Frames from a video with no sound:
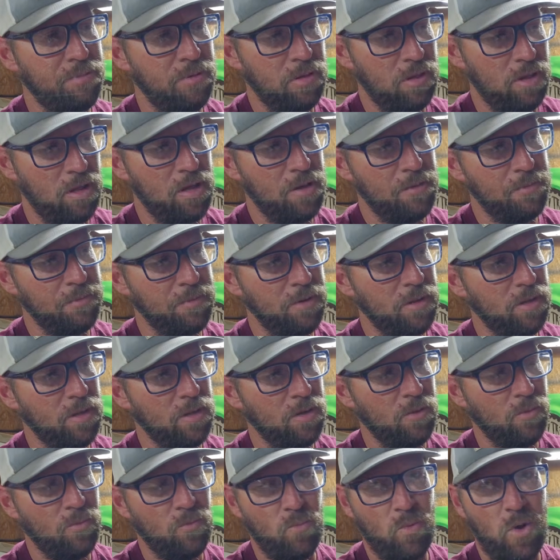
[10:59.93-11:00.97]
plumbed,
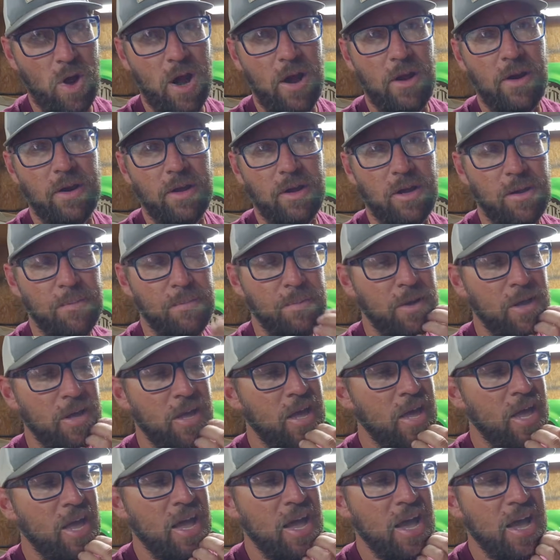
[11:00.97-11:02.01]
and wired up.
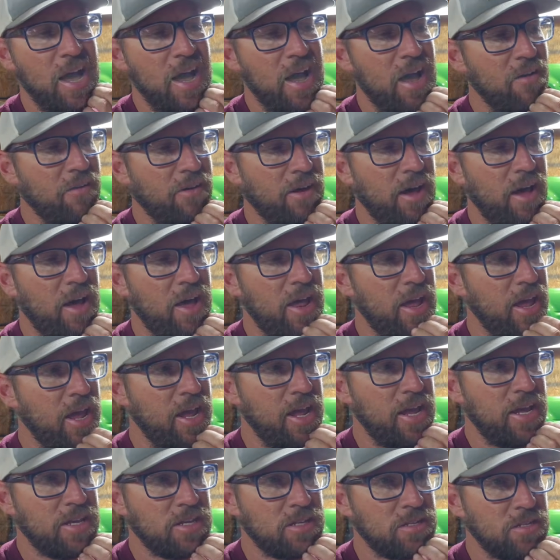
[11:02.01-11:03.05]
I've got
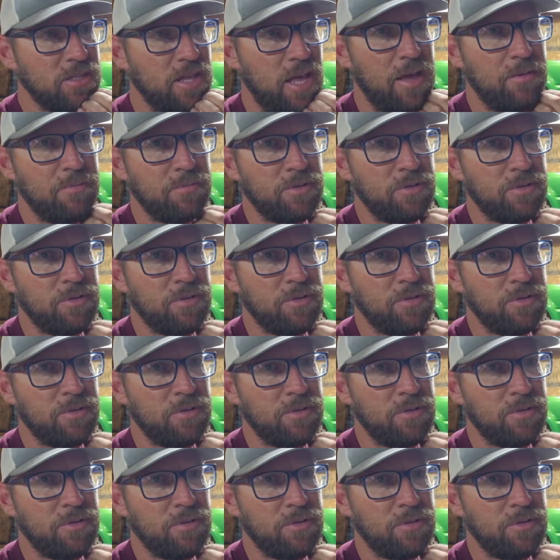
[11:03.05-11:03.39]
a Slam